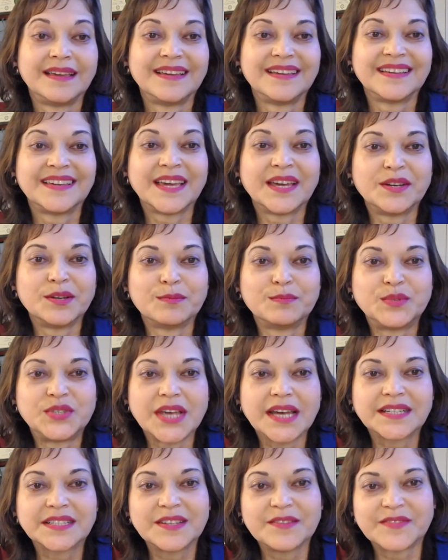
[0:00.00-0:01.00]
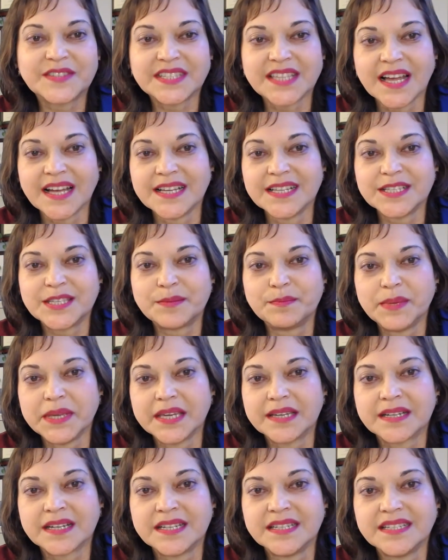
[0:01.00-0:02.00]
Can objective science be
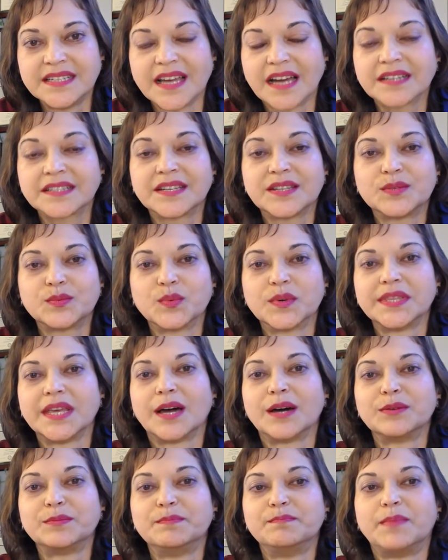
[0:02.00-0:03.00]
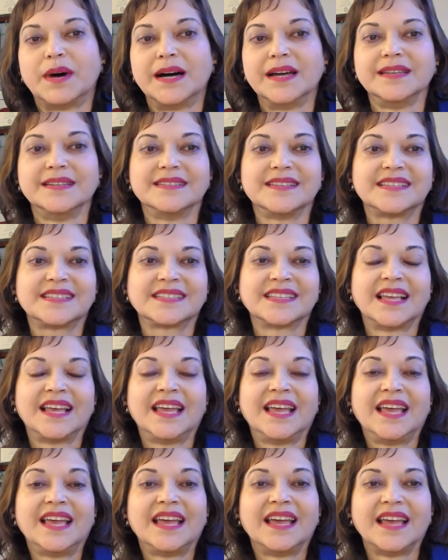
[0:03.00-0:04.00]
conducted without bias?
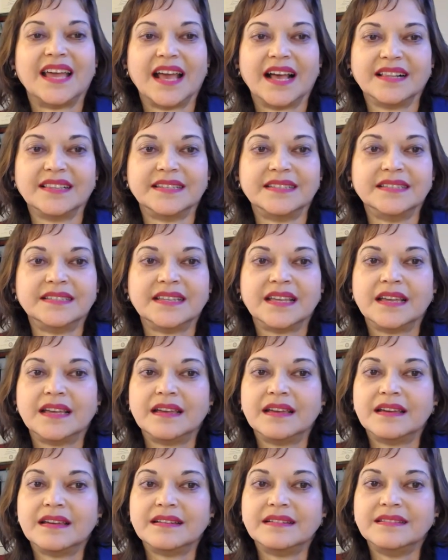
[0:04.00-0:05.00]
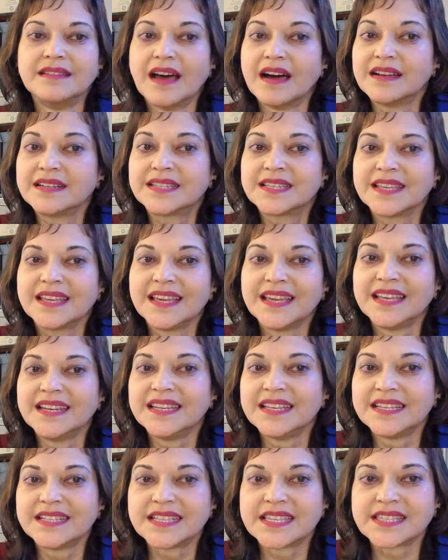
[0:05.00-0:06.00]
Alan: not in
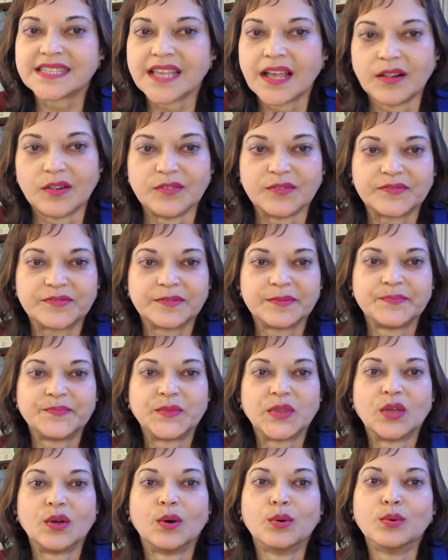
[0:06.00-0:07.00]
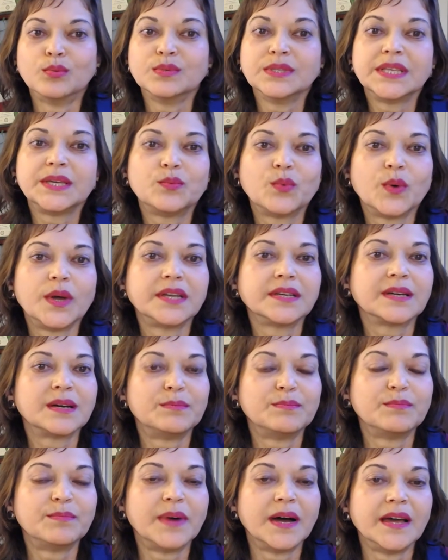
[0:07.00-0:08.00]
itself, only when
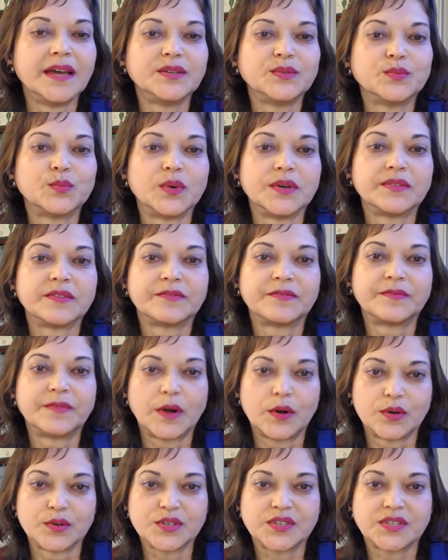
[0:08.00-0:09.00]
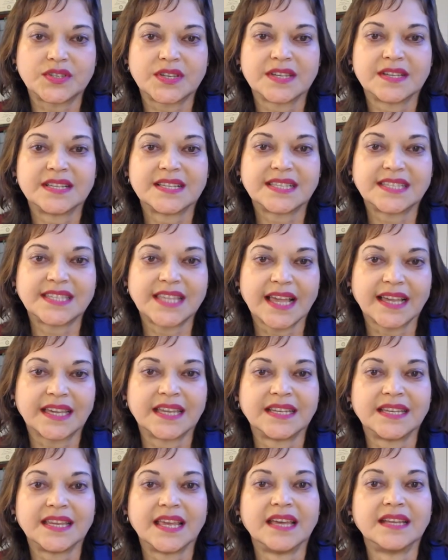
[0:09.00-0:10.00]
combined with first,
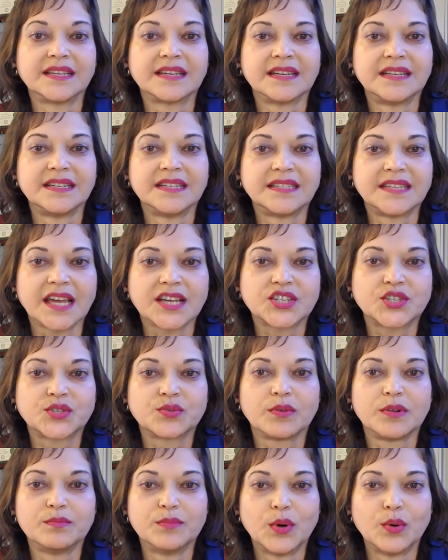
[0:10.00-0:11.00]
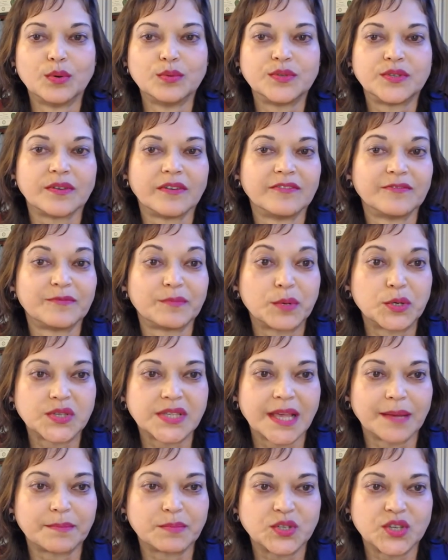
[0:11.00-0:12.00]
second, and contextual modes of
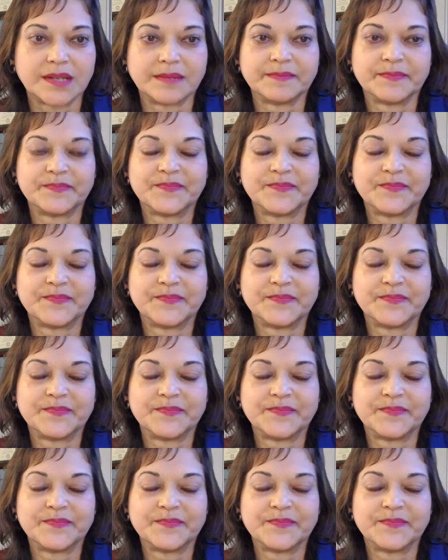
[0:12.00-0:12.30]
perception.